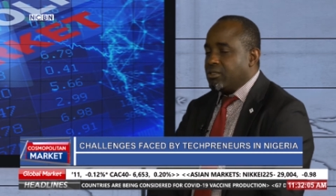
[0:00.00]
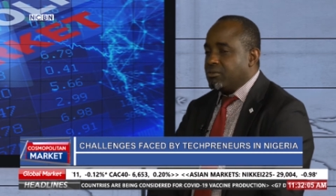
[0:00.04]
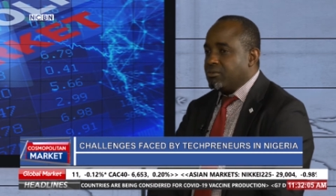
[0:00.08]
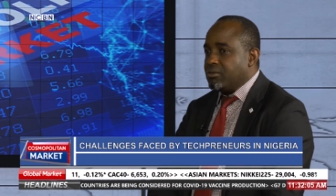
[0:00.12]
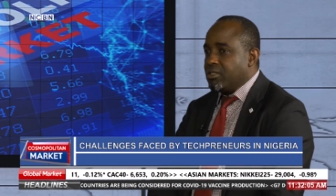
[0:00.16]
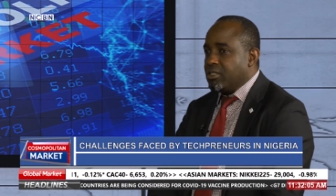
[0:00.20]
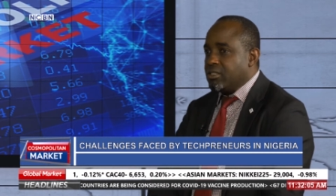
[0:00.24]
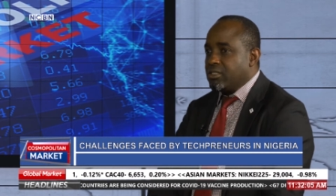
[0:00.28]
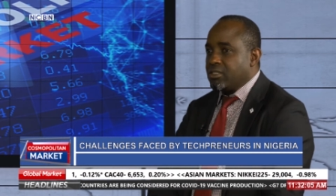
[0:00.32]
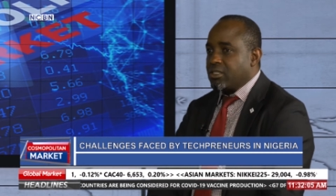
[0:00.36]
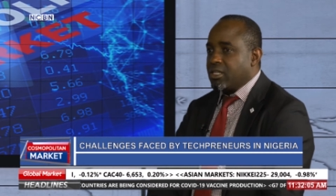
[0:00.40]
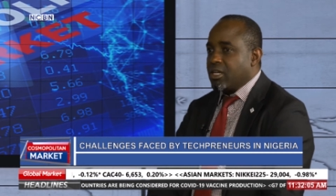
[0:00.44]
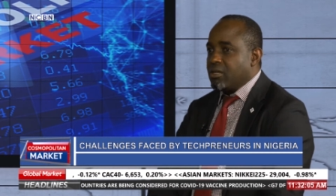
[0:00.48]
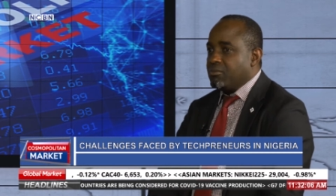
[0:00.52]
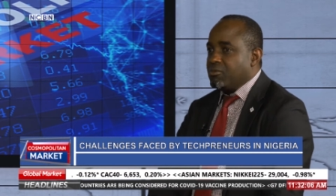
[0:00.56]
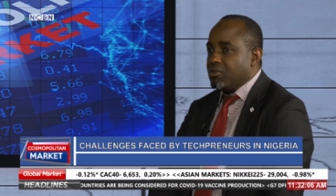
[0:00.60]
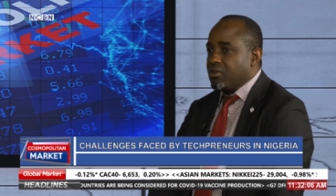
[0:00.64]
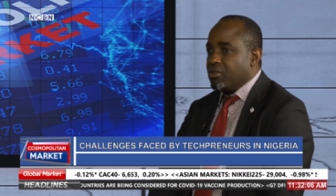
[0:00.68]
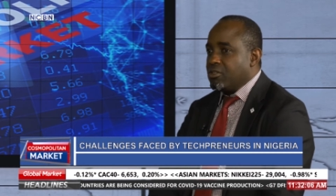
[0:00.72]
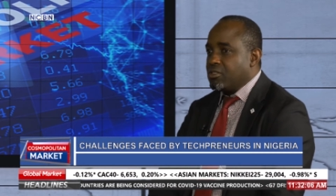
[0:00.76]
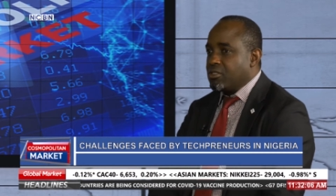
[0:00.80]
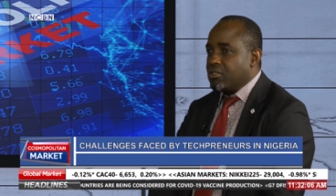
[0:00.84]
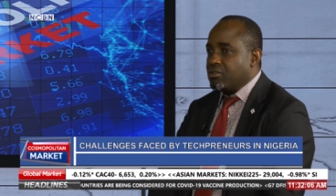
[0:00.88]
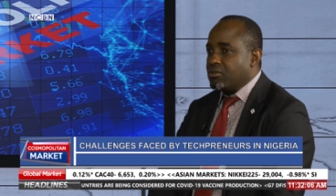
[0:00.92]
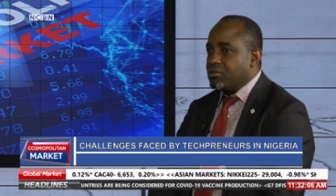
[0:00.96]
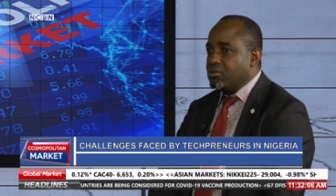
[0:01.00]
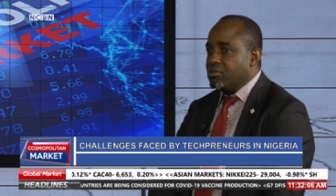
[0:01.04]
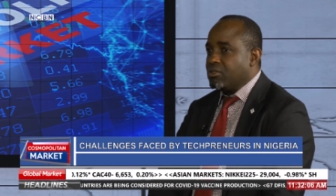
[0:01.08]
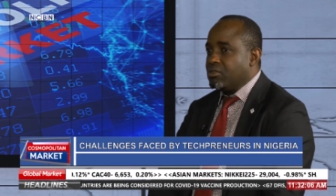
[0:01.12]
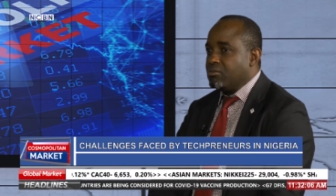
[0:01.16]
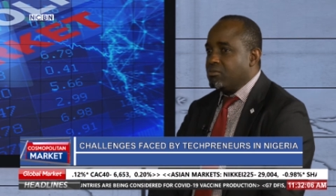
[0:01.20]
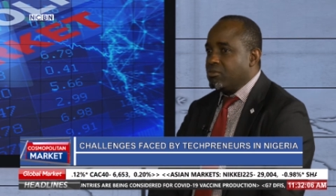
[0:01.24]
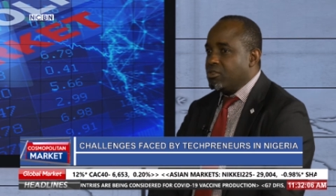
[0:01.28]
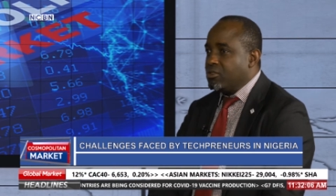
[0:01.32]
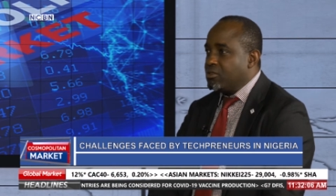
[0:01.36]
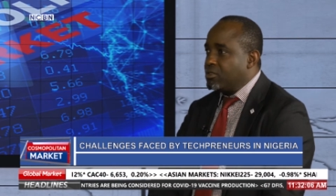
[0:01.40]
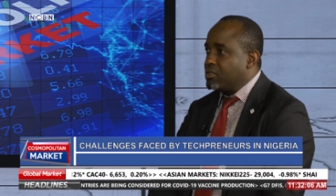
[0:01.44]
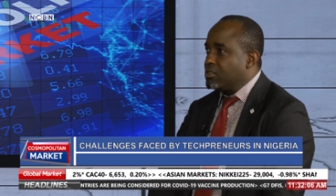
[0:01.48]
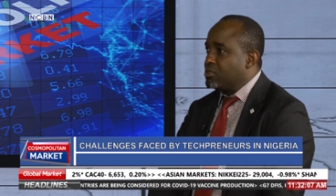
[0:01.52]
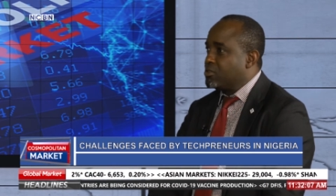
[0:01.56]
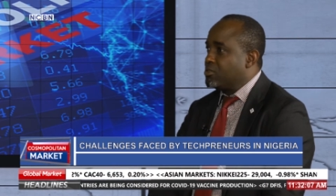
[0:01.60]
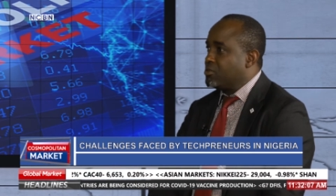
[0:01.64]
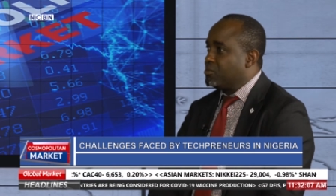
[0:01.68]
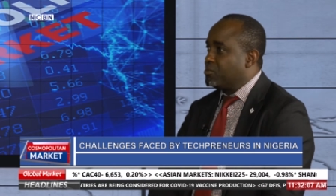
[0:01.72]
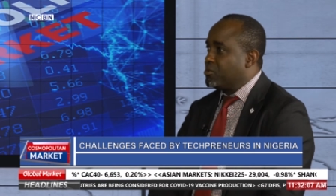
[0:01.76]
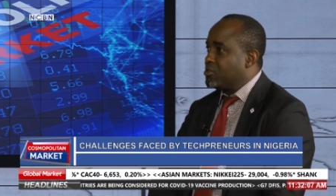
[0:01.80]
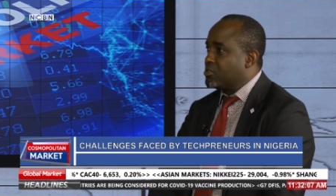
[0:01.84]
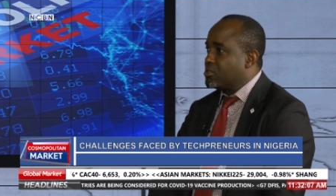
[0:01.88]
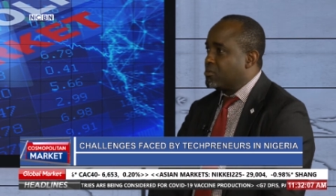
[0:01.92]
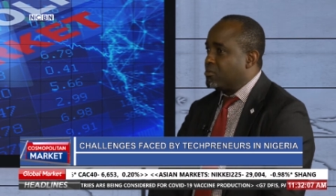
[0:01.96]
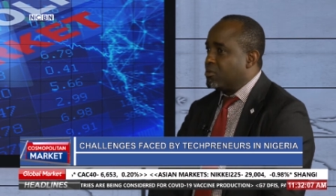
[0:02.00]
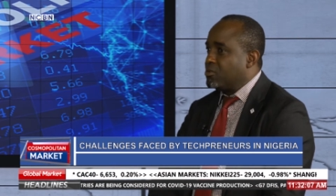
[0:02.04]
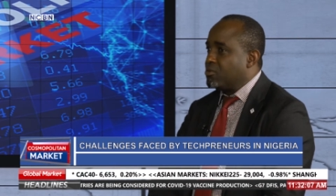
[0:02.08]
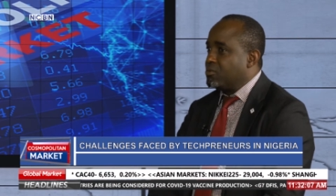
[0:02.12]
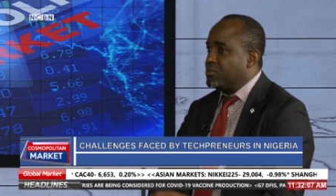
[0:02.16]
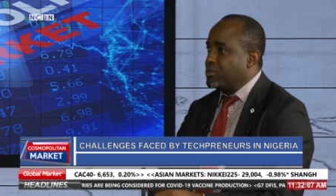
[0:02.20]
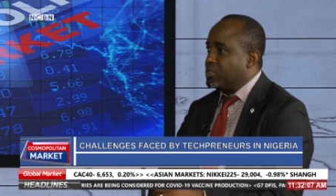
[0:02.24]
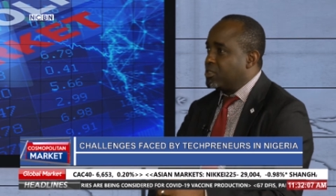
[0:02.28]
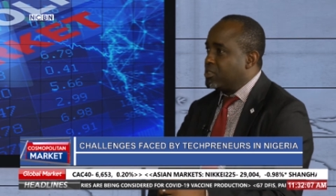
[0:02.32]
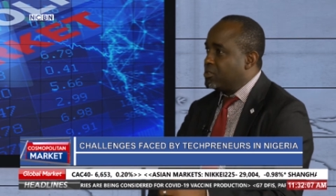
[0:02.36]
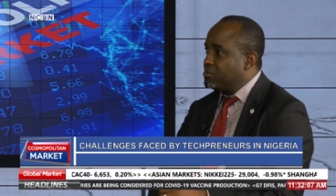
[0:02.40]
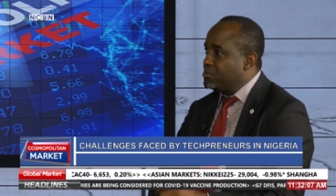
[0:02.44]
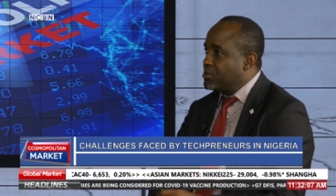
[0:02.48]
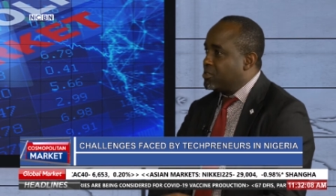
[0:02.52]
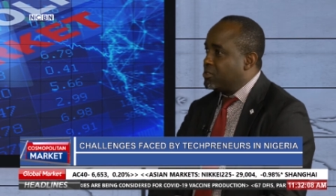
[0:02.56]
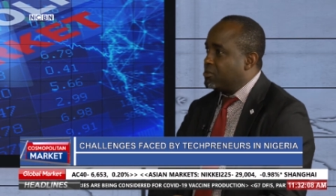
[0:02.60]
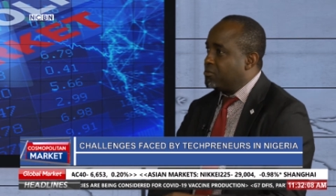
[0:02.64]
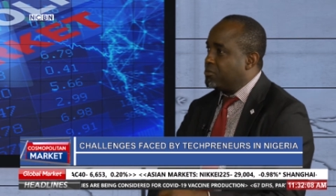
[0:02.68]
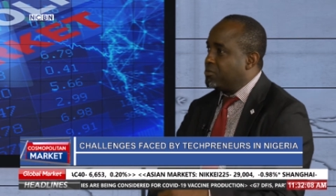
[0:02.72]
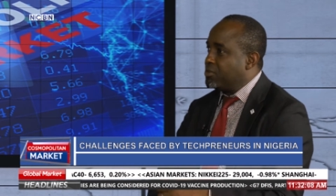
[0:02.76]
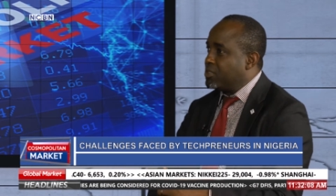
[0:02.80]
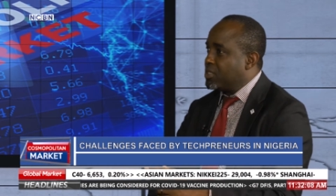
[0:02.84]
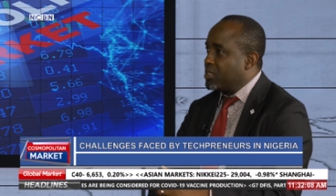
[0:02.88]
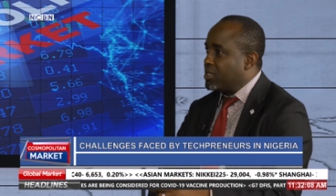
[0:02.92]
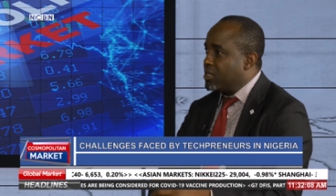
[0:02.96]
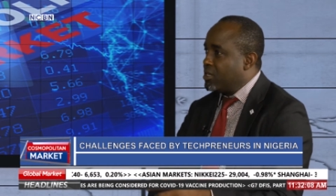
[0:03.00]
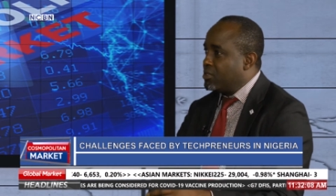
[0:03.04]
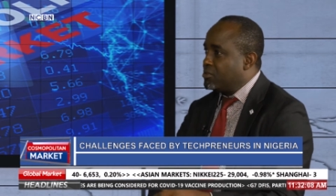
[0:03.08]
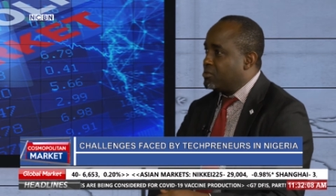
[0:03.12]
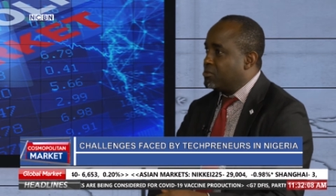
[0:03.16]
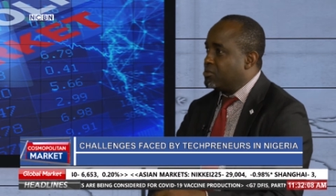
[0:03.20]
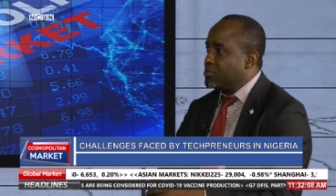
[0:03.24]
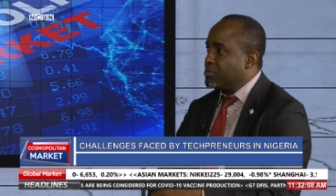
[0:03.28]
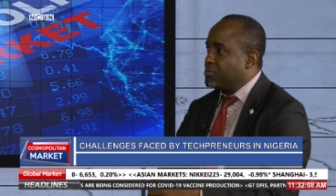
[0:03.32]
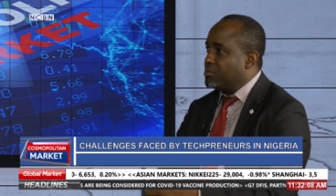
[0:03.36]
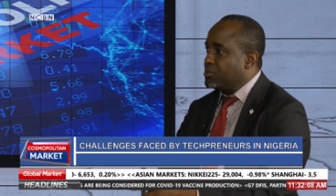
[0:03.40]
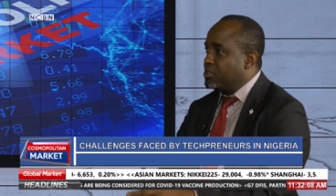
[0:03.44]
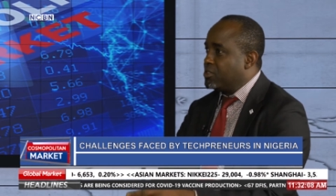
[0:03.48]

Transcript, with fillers: each time you listen to the music, you possibly will be tipping your finger, you tip